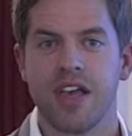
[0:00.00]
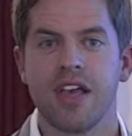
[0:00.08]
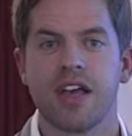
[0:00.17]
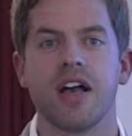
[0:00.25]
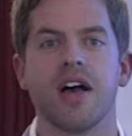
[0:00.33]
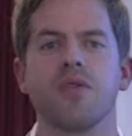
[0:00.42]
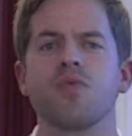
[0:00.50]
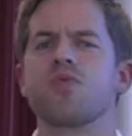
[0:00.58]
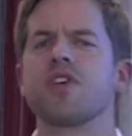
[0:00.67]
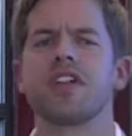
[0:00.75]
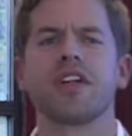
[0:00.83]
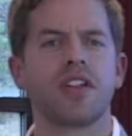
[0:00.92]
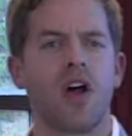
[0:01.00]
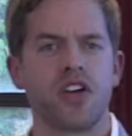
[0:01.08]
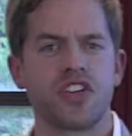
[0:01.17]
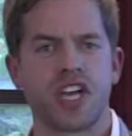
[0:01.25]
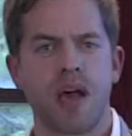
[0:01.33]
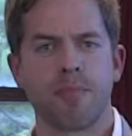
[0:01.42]
A really
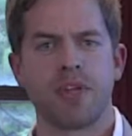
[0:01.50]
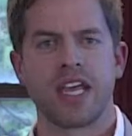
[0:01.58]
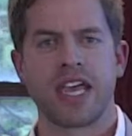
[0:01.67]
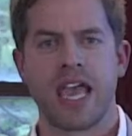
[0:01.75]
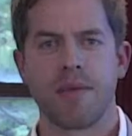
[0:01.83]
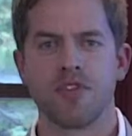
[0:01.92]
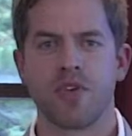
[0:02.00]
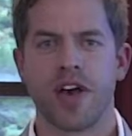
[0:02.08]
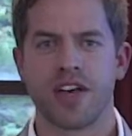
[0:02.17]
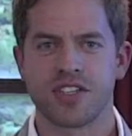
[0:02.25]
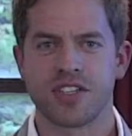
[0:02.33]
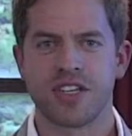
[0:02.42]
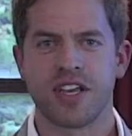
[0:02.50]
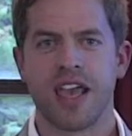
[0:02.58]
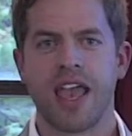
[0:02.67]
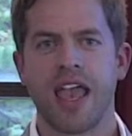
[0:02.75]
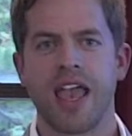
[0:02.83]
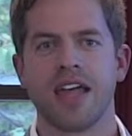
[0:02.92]
large company came to us,
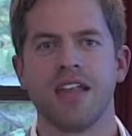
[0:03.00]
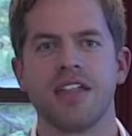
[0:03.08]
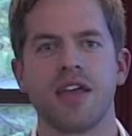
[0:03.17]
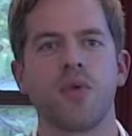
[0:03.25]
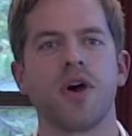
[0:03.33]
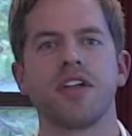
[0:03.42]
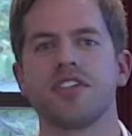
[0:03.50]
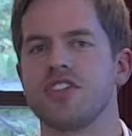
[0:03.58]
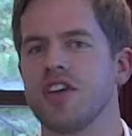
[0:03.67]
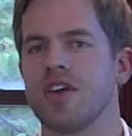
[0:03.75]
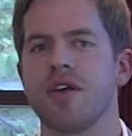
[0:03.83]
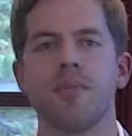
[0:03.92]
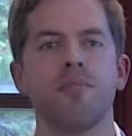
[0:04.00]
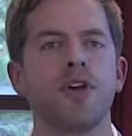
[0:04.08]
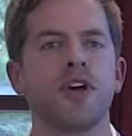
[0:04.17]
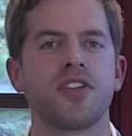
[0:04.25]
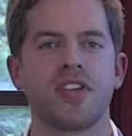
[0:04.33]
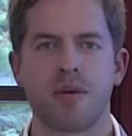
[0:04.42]
and they wanted to
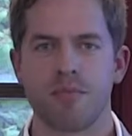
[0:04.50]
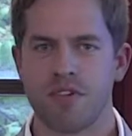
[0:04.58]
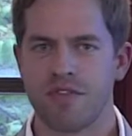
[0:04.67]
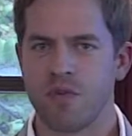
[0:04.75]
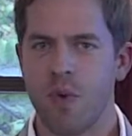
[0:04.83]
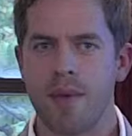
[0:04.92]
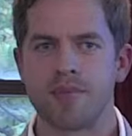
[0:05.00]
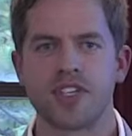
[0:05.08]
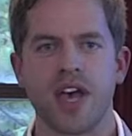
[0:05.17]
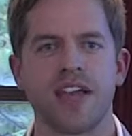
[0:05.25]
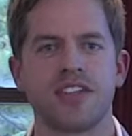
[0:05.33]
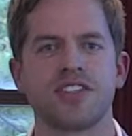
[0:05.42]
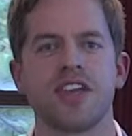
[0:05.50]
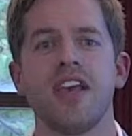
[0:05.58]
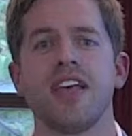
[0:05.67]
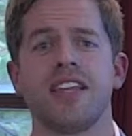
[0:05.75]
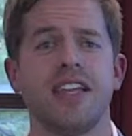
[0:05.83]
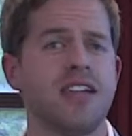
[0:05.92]
build a number of websites.
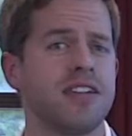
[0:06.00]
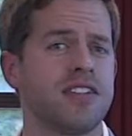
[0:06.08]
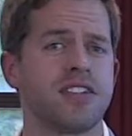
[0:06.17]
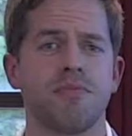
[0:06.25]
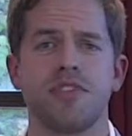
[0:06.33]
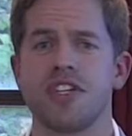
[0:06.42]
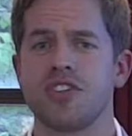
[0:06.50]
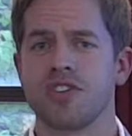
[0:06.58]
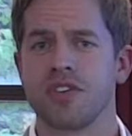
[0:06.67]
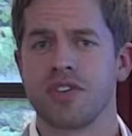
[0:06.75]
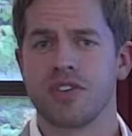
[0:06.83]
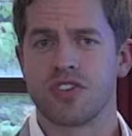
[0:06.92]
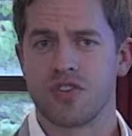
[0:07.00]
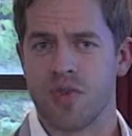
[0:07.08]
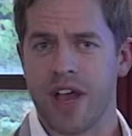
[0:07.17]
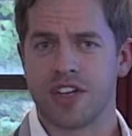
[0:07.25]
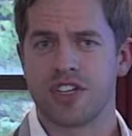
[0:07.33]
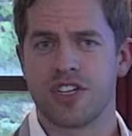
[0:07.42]
They needed some digital
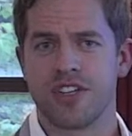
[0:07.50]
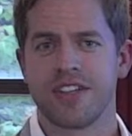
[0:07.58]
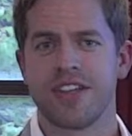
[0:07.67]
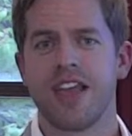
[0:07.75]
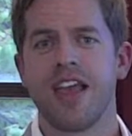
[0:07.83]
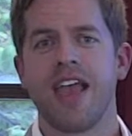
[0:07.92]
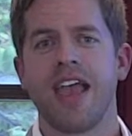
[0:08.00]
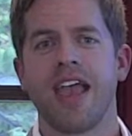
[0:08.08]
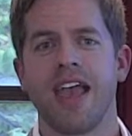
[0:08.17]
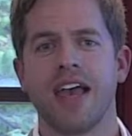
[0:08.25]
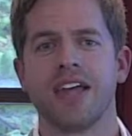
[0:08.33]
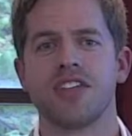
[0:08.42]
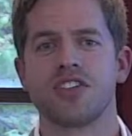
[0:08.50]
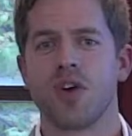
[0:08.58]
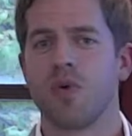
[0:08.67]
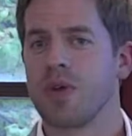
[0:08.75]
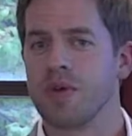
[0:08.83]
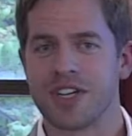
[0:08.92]
direction. And so
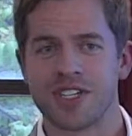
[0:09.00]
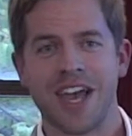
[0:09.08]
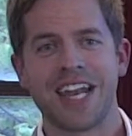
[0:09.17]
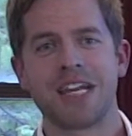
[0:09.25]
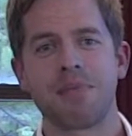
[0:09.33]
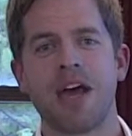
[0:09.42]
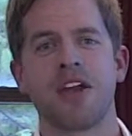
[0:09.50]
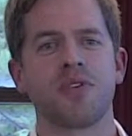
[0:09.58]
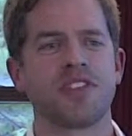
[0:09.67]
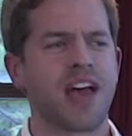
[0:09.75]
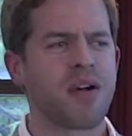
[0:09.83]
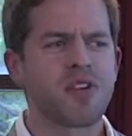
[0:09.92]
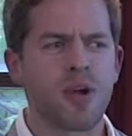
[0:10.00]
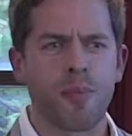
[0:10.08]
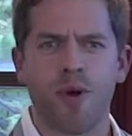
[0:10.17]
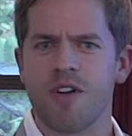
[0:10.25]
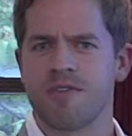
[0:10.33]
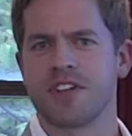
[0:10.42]
we were excited about it. We thought we are
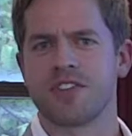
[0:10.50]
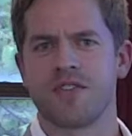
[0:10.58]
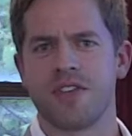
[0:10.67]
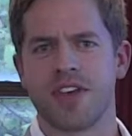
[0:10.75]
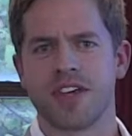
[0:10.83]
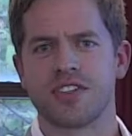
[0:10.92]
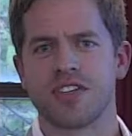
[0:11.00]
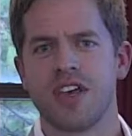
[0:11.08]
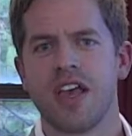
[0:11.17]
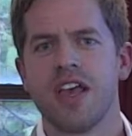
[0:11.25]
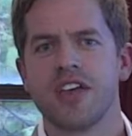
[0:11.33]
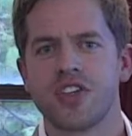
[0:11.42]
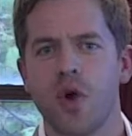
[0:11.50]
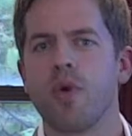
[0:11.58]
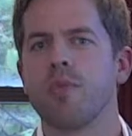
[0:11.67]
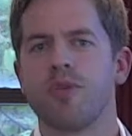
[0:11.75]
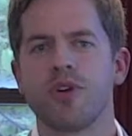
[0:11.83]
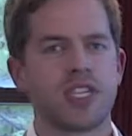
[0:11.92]
perfect for this. So
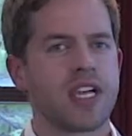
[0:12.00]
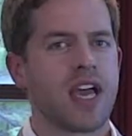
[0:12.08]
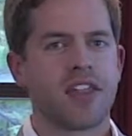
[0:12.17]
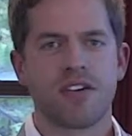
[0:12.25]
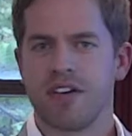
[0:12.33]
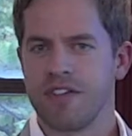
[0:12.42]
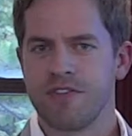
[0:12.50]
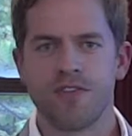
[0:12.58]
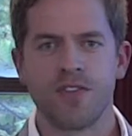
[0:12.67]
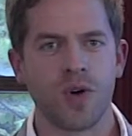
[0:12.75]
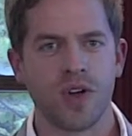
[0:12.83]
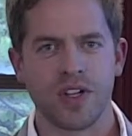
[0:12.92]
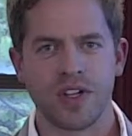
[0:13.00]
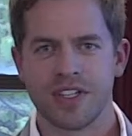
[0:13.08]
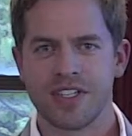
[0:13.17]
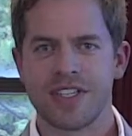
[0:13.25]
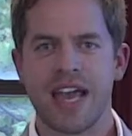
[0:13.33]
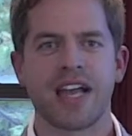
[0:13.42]
we put together a full
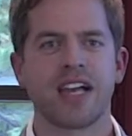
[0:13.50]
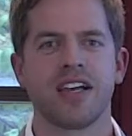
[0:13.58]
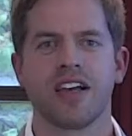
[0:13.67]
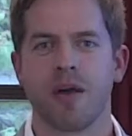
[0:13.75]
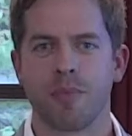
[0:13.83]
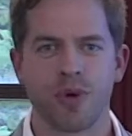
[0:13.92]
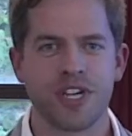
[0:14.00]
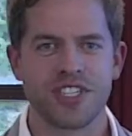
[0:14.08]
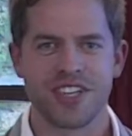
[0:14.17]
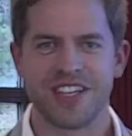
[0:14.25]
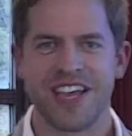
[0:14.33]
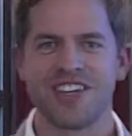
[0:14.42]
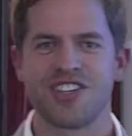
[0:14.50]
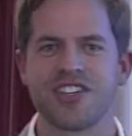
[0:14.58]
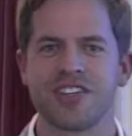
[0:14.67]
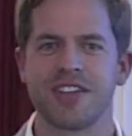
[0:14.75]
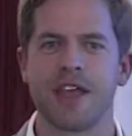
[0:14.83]
deck, a presentation.